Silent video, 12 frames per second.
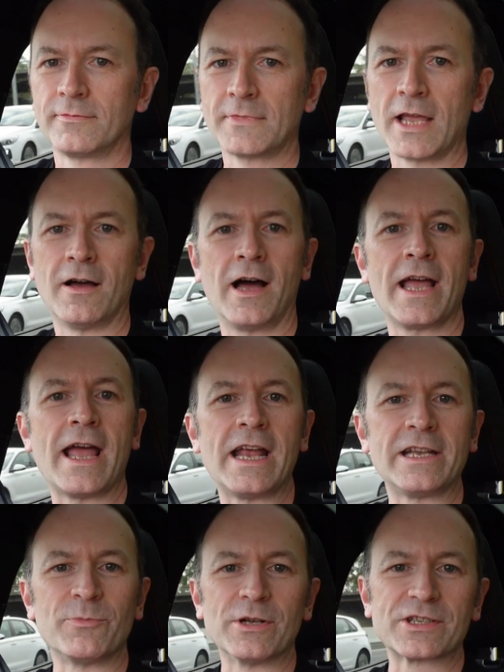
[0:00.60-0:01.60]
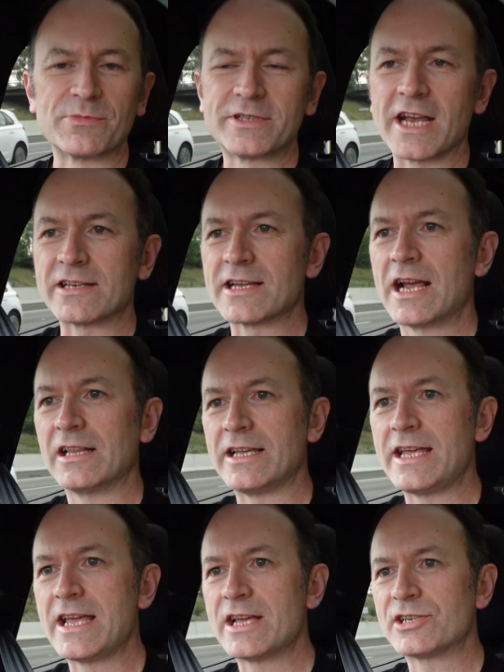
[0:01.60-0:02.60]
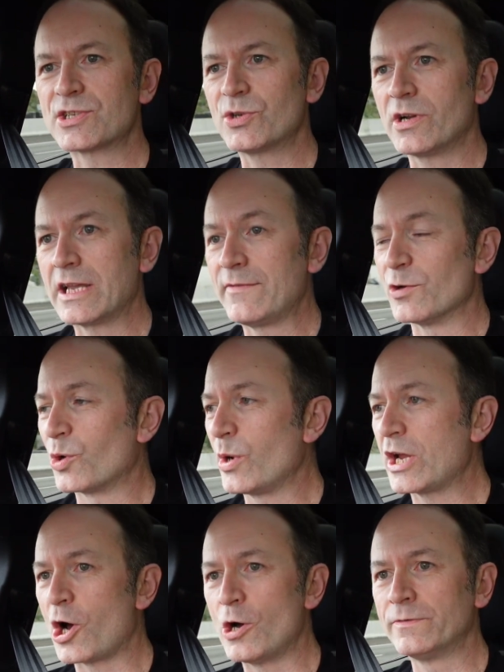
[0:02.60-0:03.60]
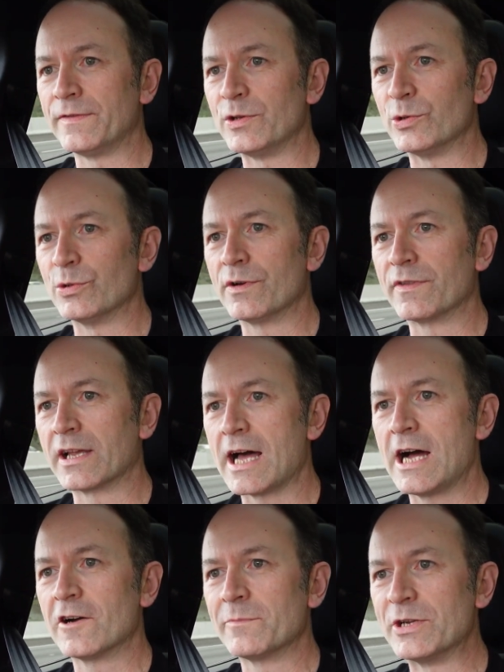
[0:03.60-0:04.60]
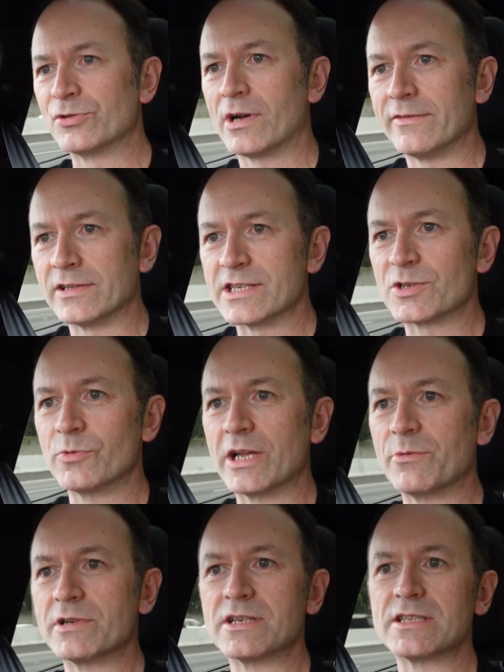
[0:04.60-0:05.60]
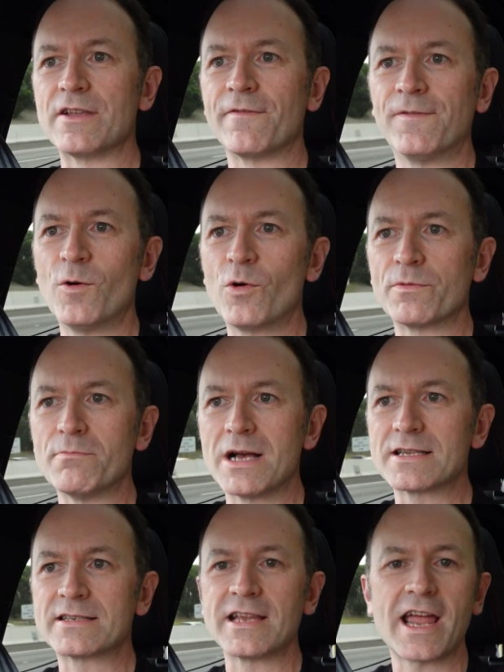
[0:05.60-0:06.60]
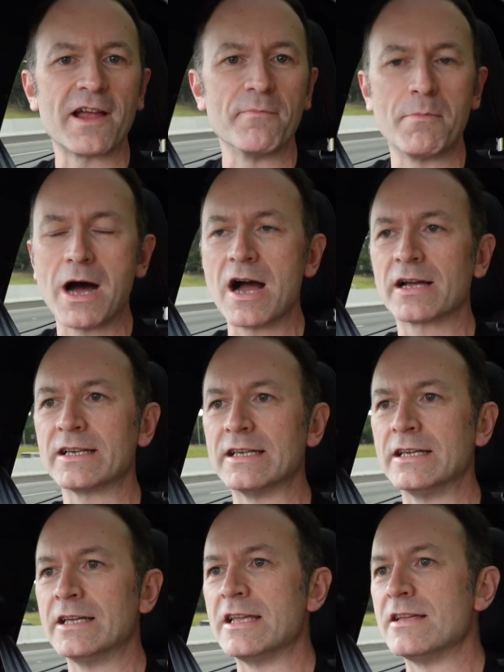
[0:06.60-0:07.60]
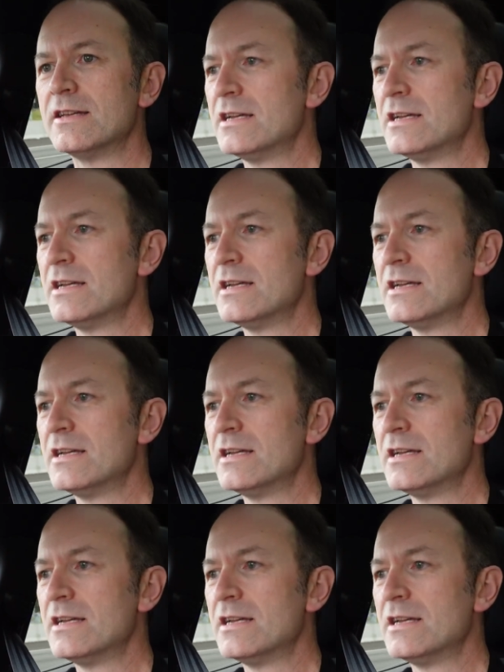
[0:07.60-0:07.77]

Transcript: Hi, Andy Wells from Tech Daily here. Just thought I'd give you a quick overview of the car I've been driving this week, which is the Ford Mustang Mach-E.